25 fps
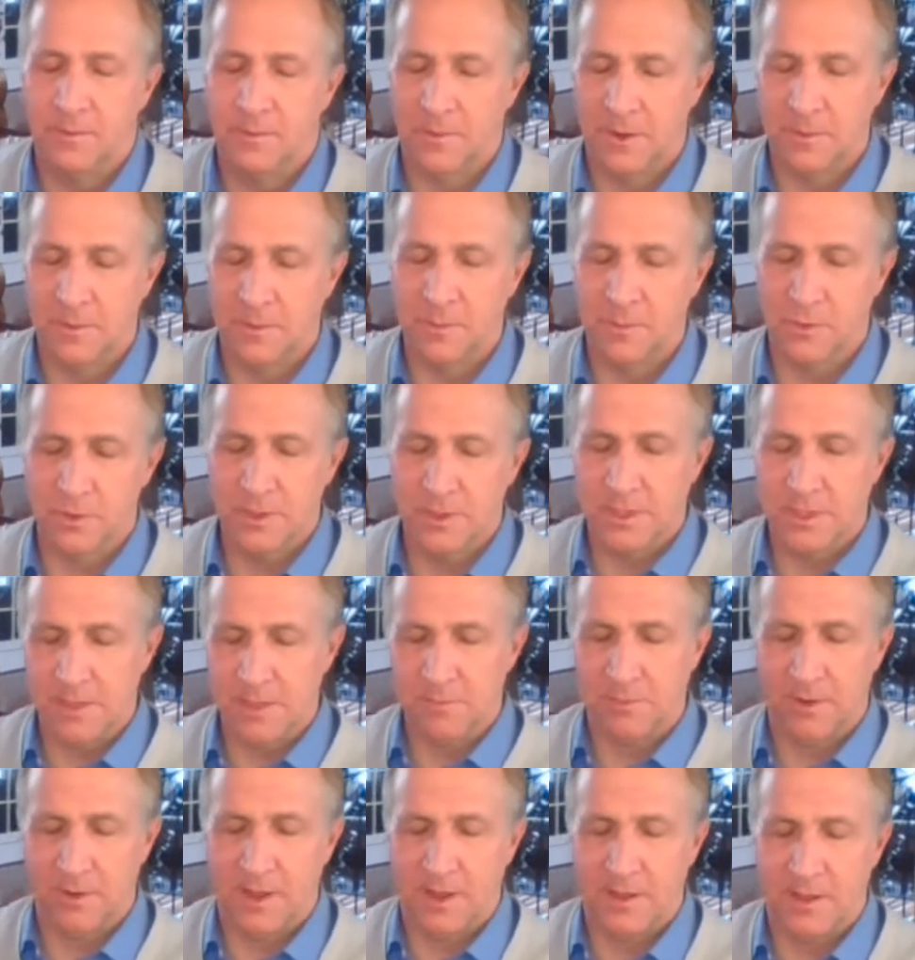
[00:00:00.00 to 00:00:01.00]
And one more
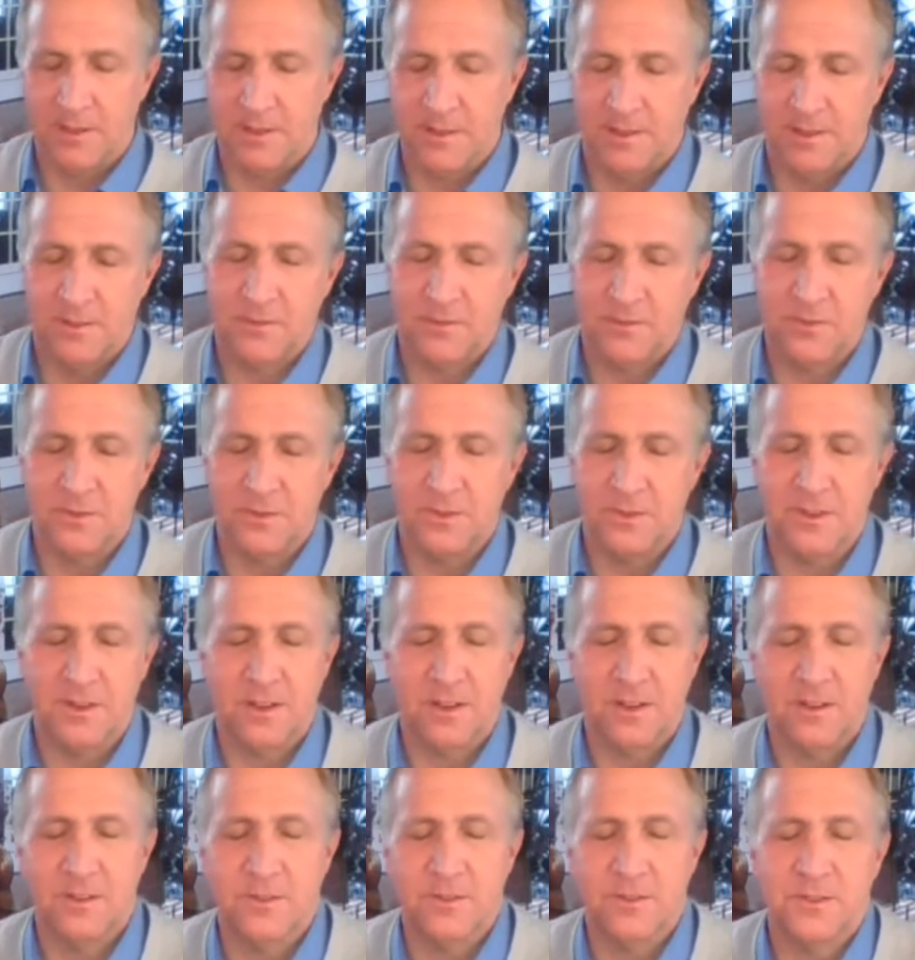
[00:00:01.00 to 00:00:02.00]
deep breath in through
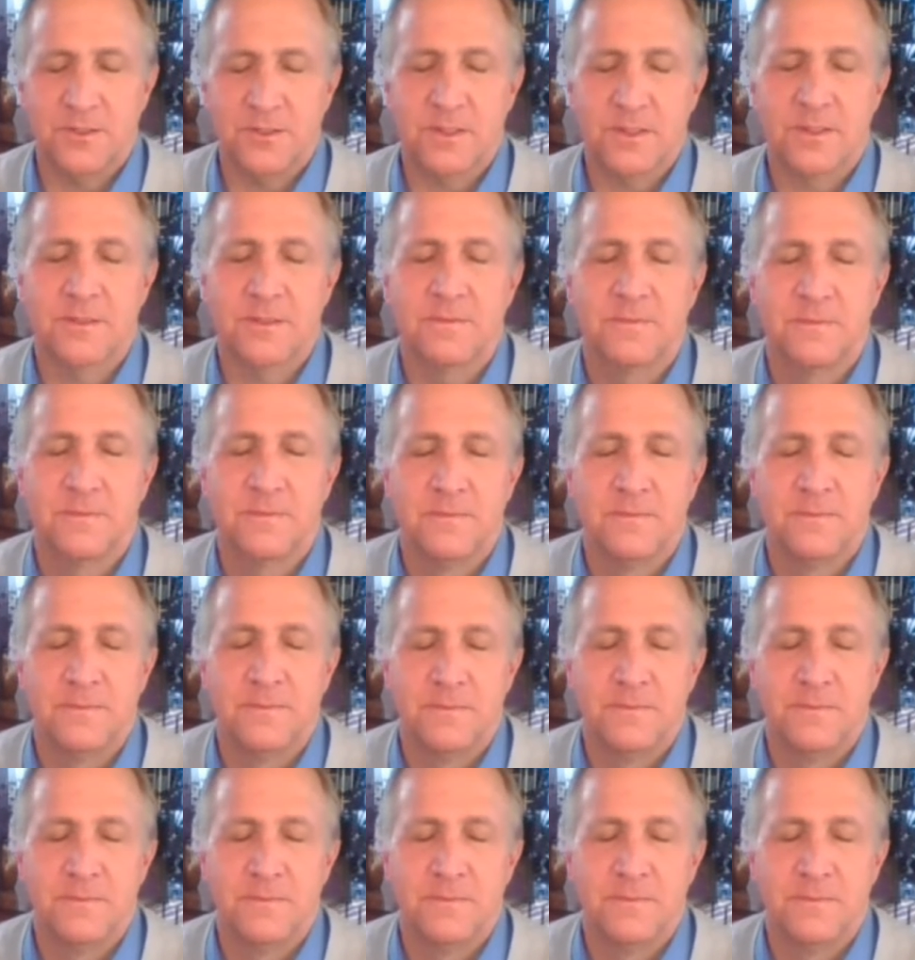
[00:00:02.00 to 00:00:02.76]
the nose